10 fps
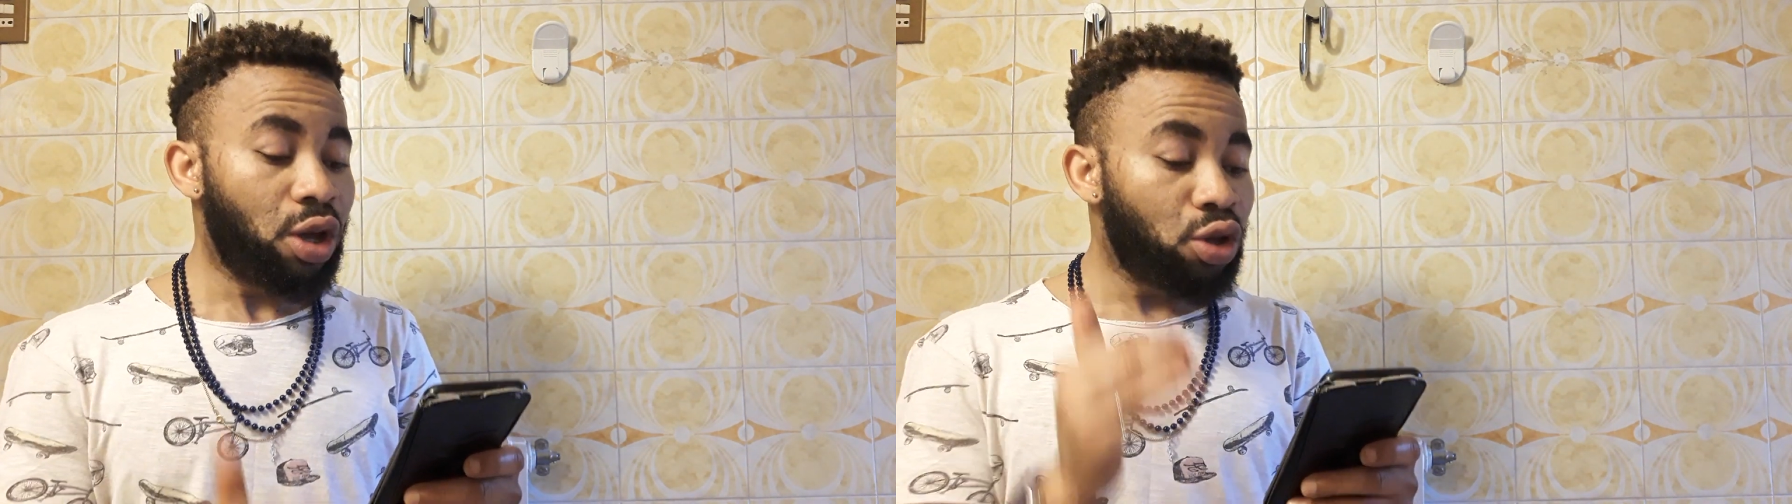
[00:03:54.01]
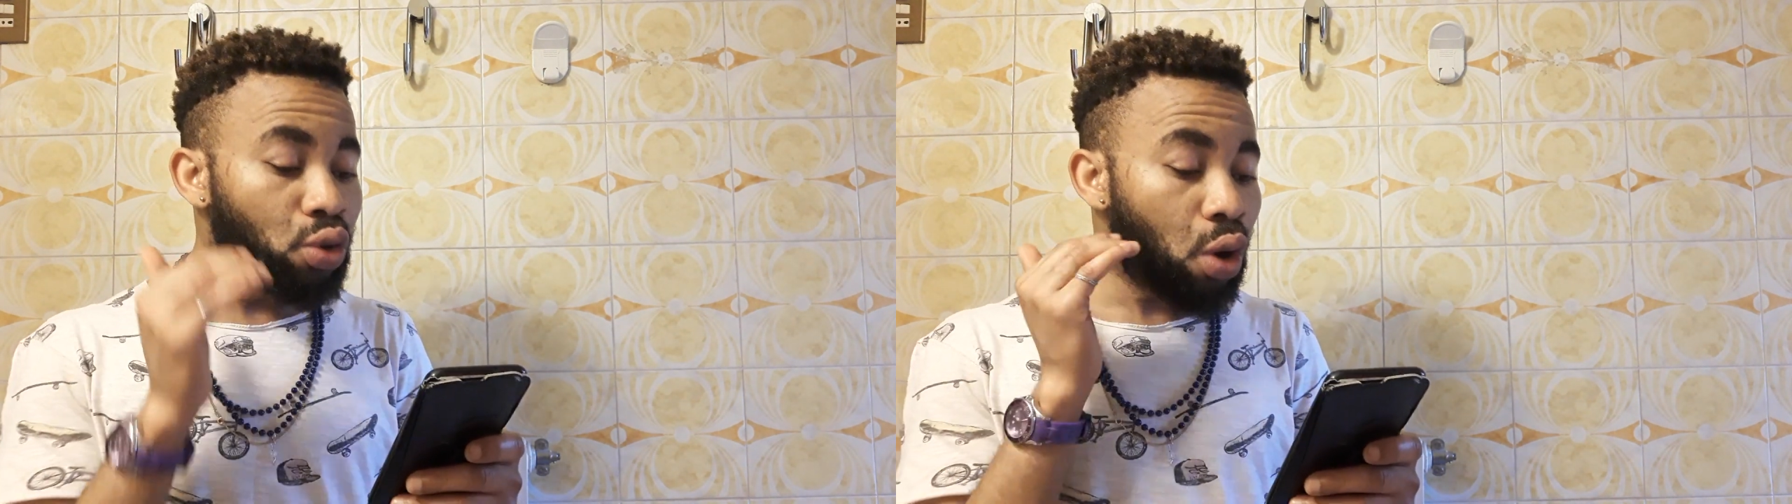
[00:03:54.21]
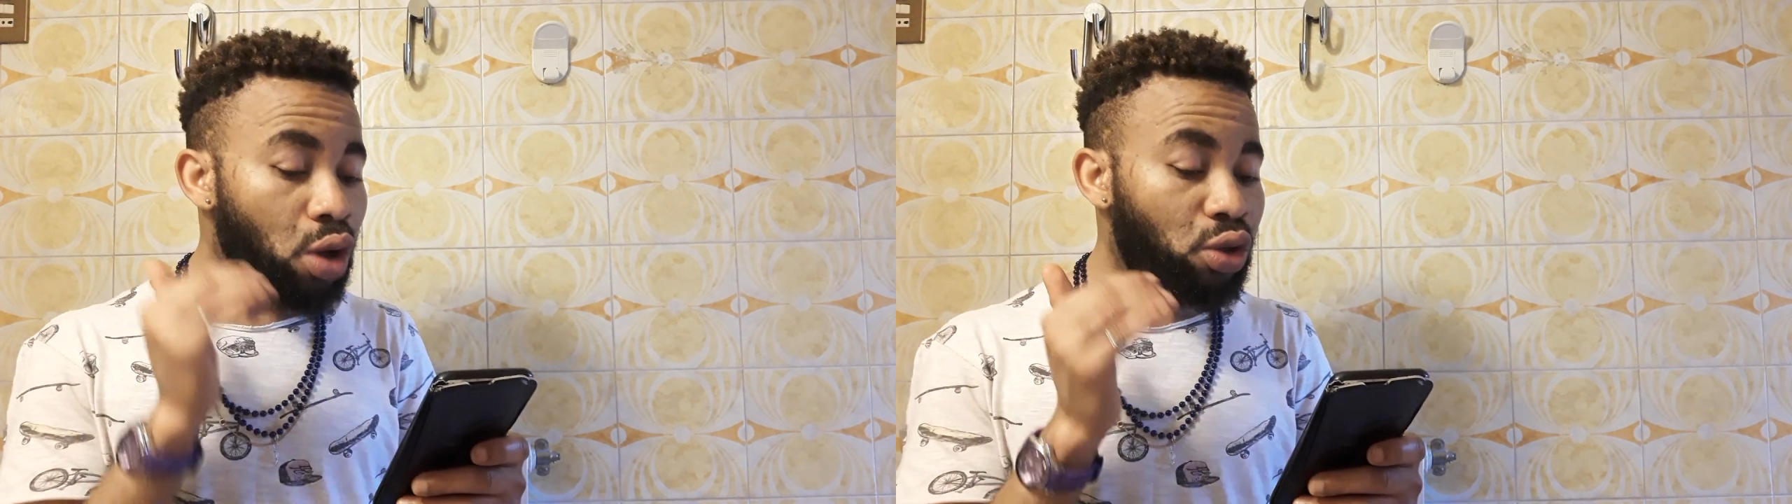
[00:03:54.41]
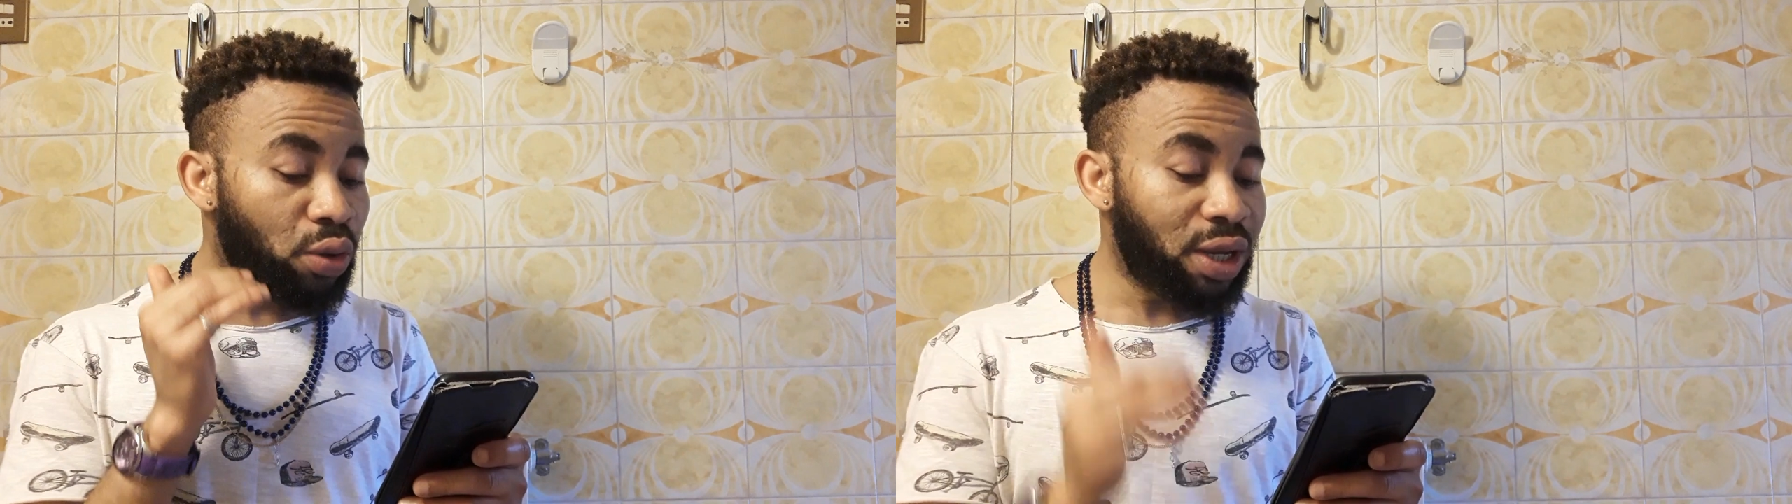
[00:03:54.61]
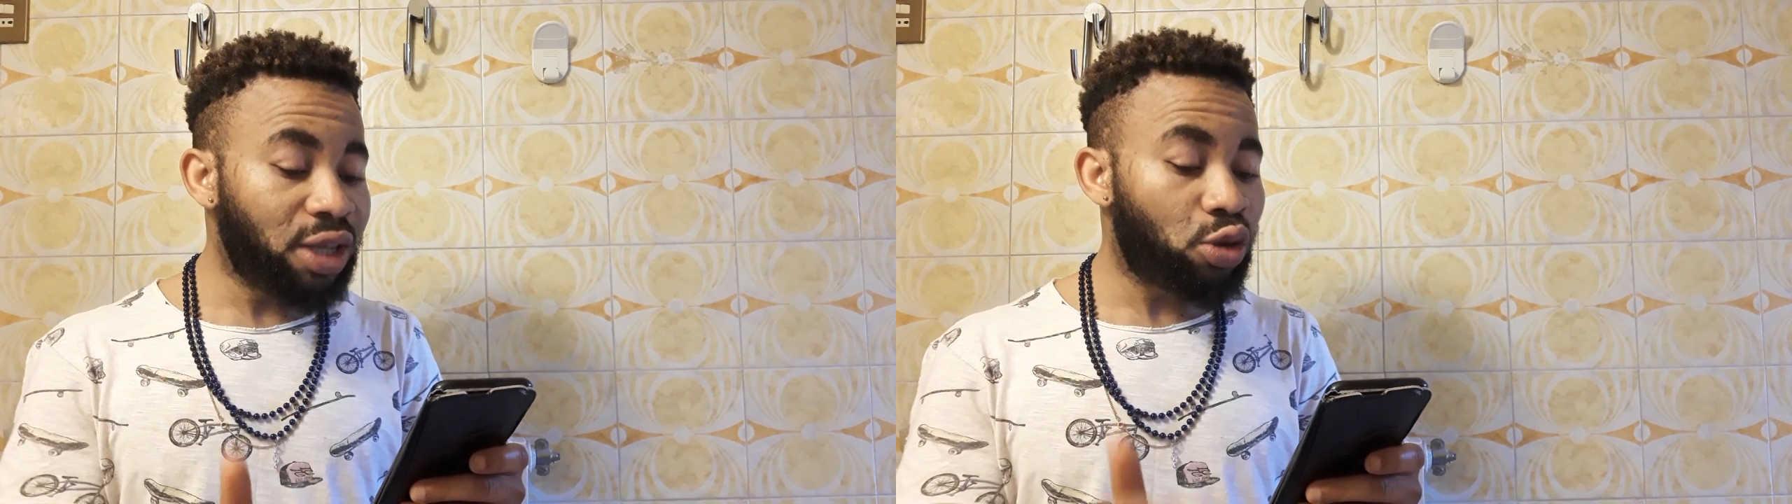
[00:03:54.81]
You
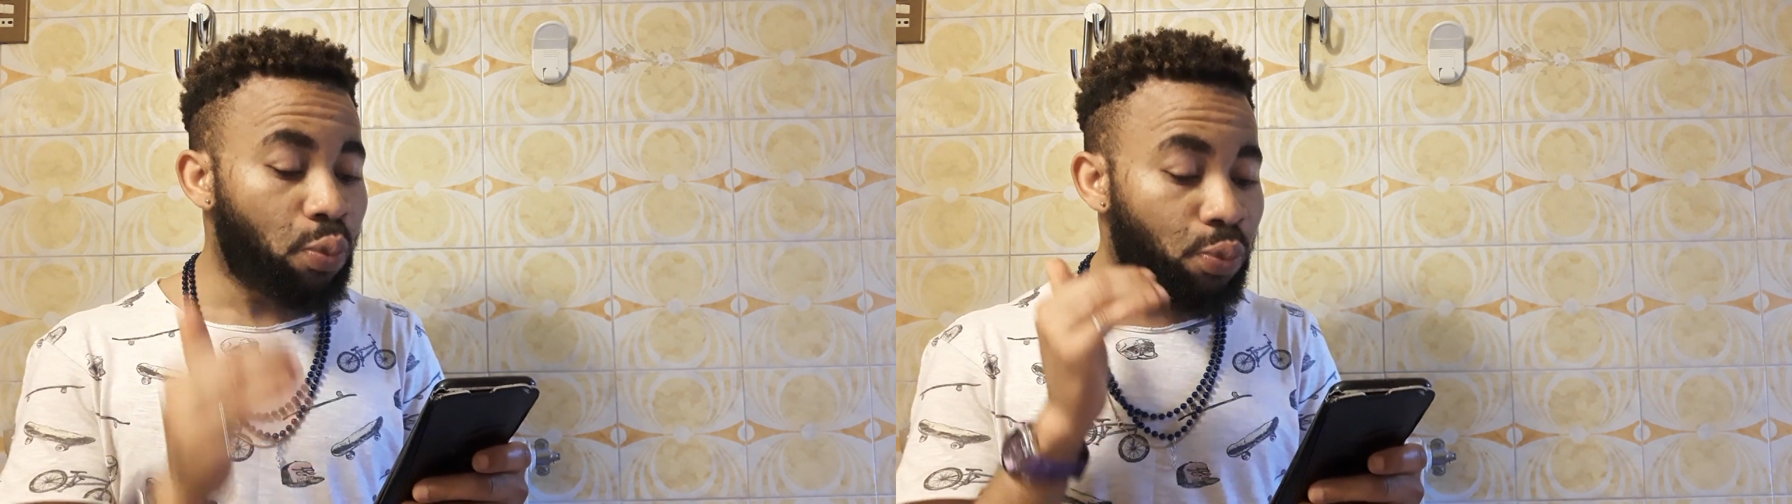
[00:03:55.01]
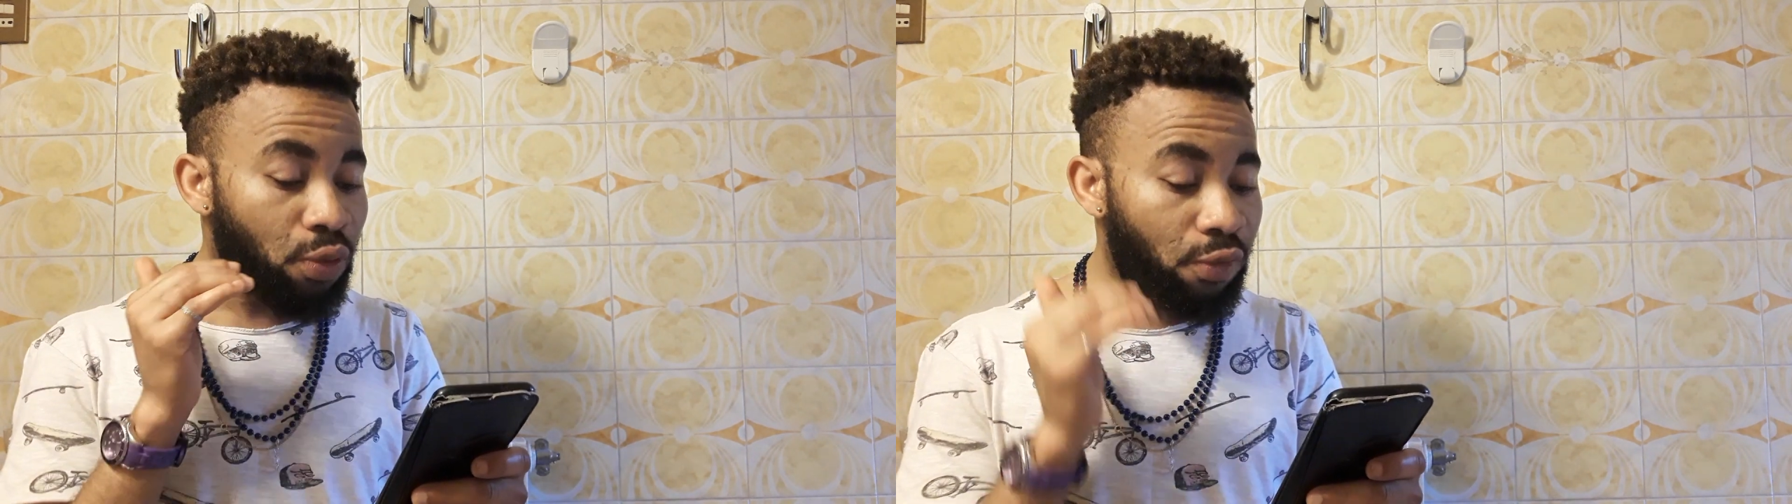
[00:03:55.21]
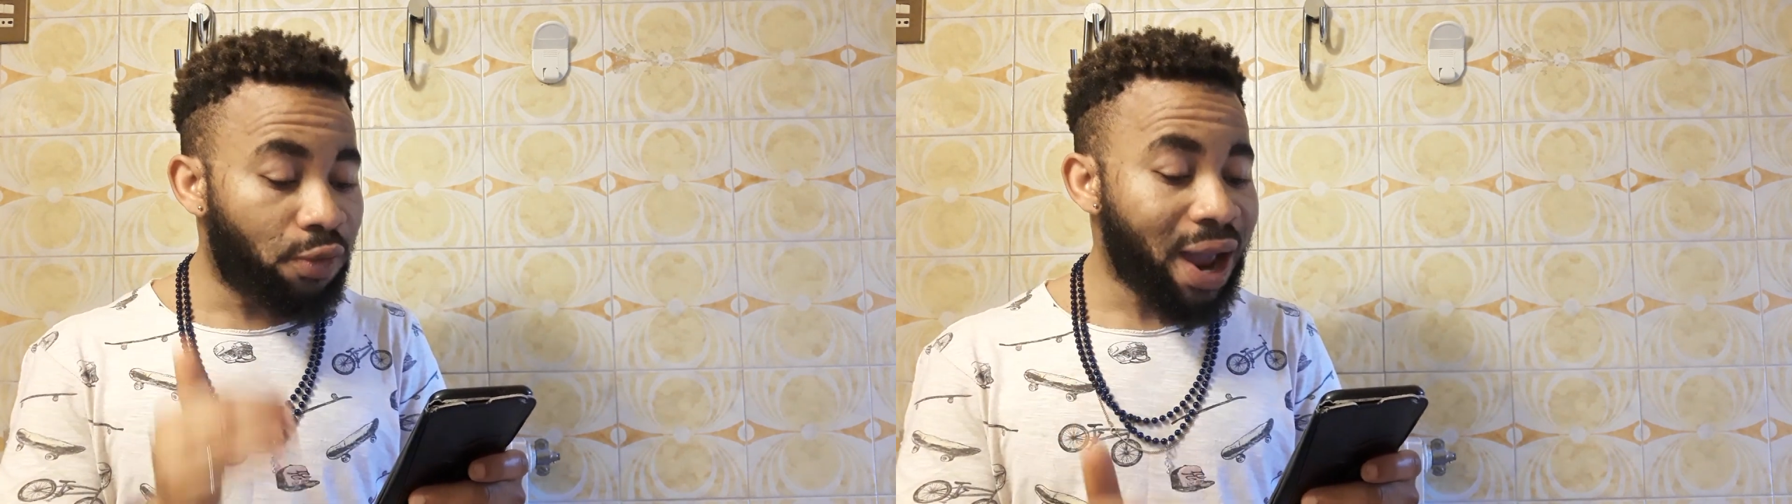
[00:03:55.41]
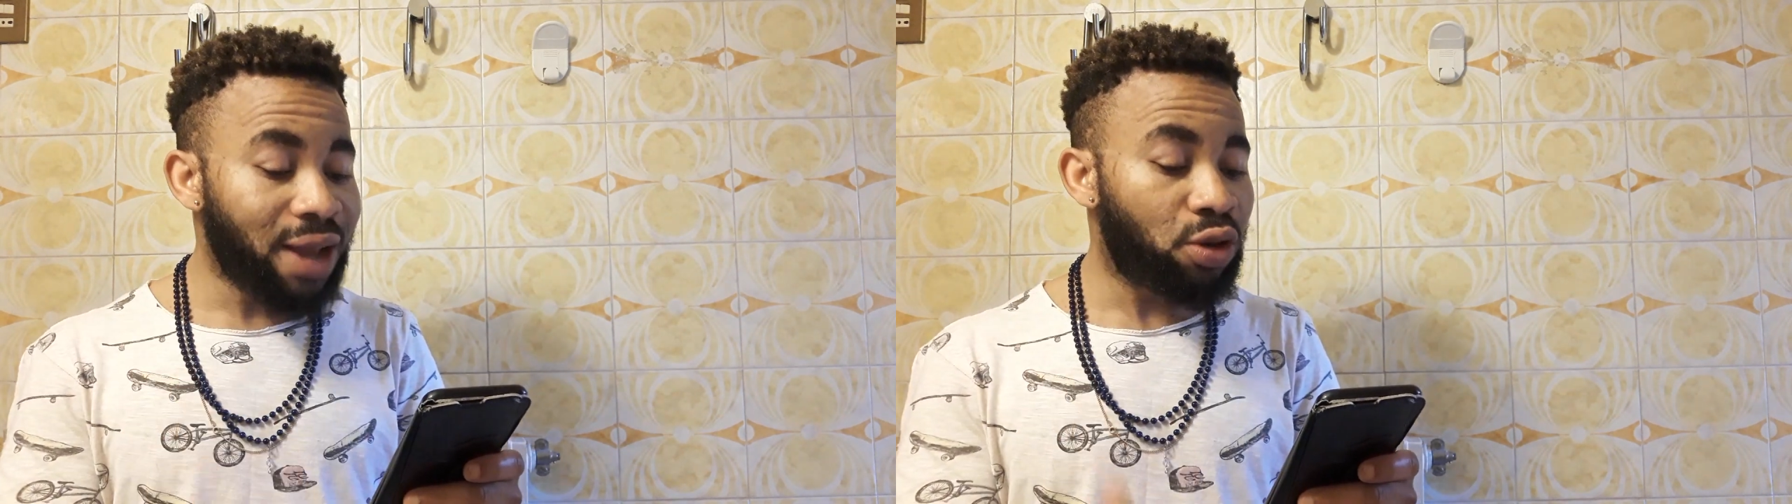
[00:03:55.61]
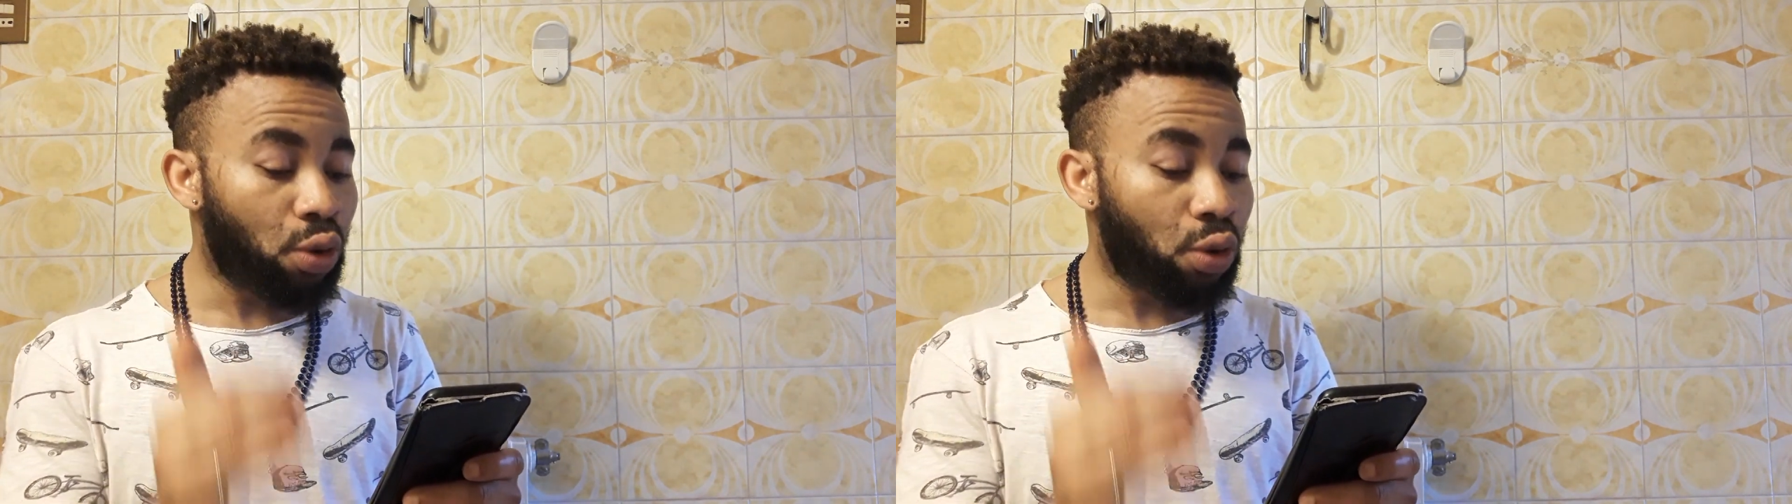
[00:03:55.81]
also need to provide